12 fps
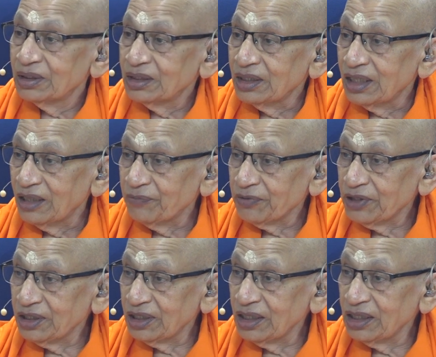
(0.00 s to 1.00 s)
The
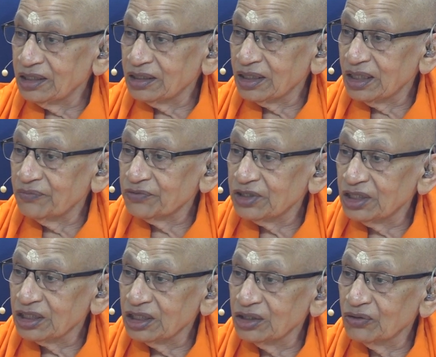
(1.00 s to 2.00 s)
happiness that I am
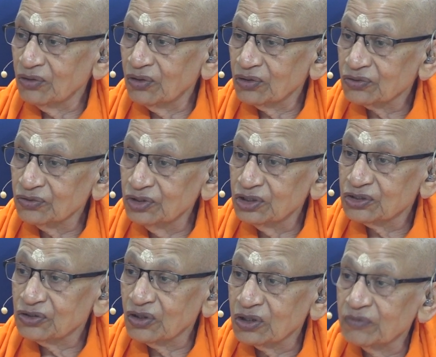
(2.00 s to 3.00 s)
seeking also is
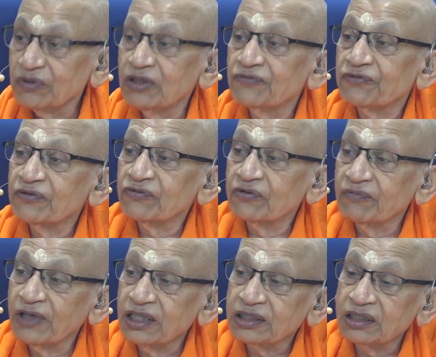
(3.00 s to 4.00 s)
thought to be different from
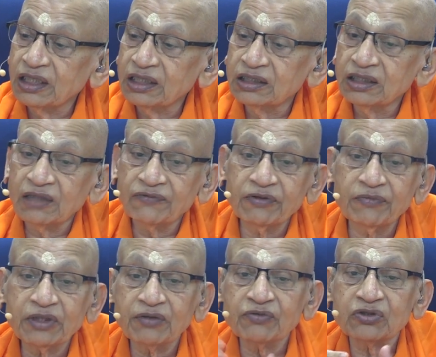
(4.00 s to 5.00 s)
myself. Therefore it
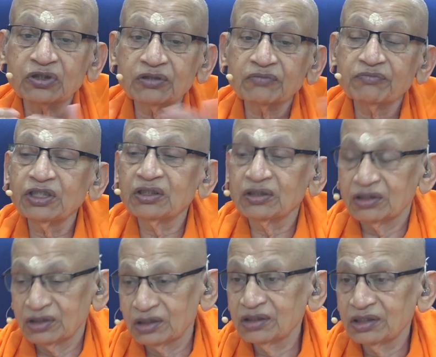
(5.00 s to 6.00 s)
becomes,
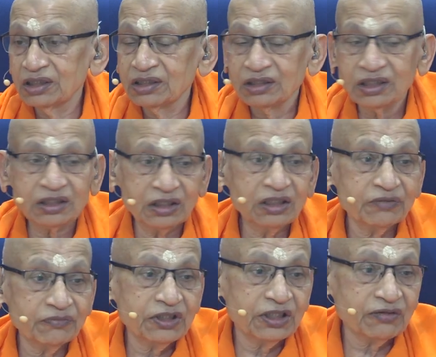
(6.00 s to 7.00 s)
it
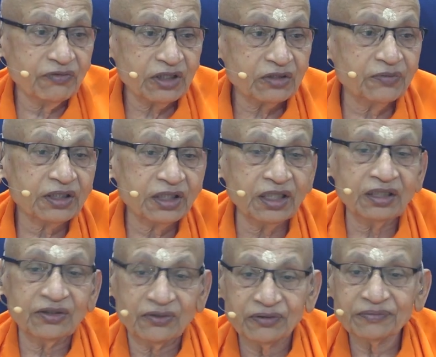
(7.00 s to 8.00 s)
requires to be
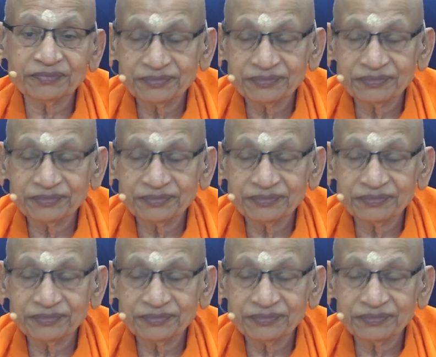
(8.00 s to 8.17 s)
attained, you know.